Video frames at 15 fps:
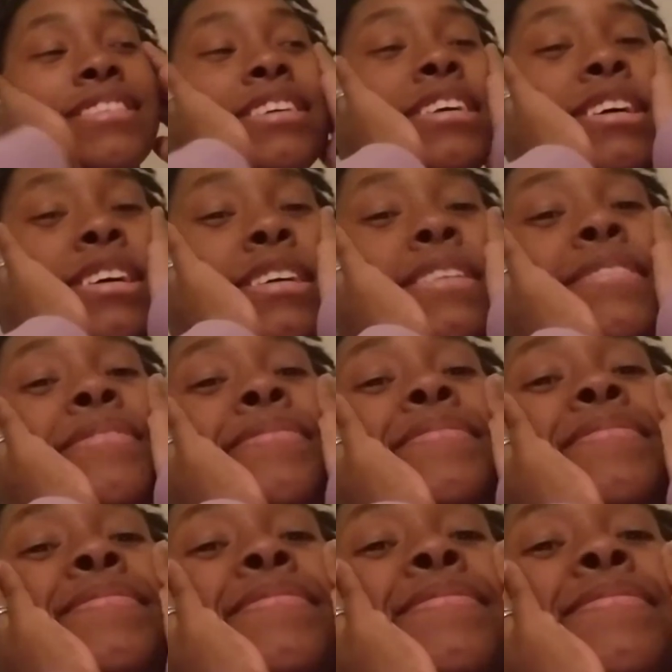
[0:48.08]
Um.
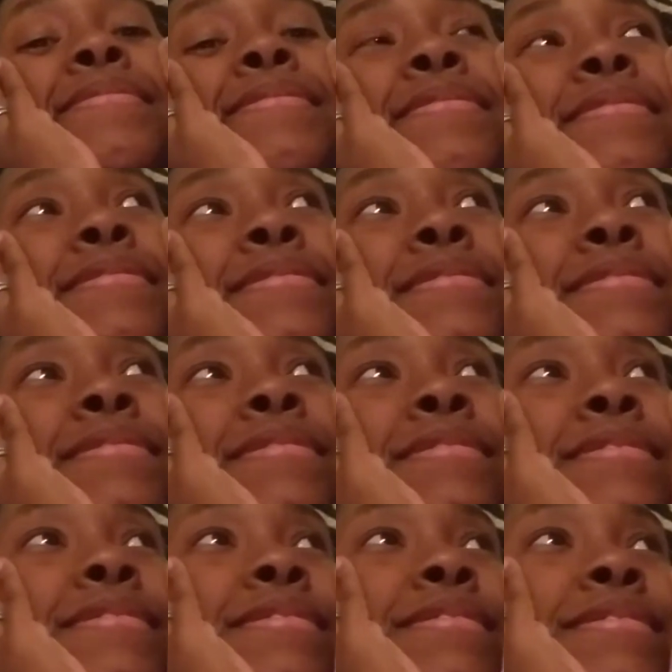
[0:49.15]
I learned my
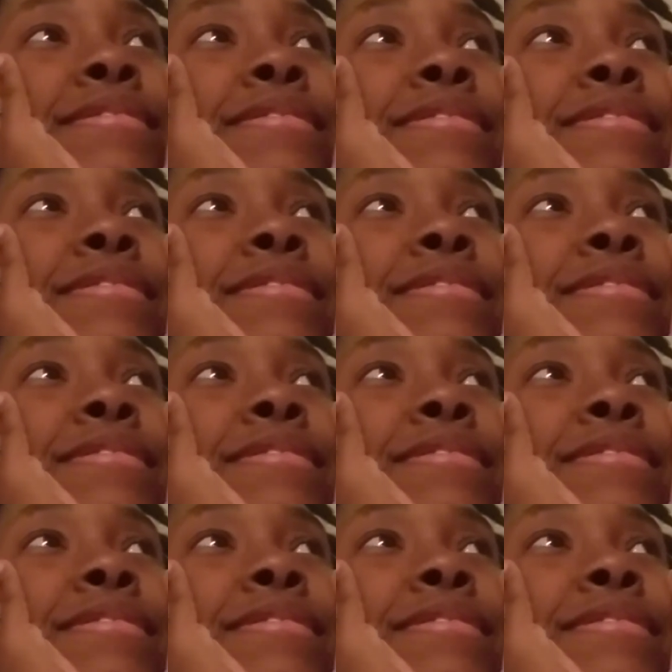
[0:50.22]
crochet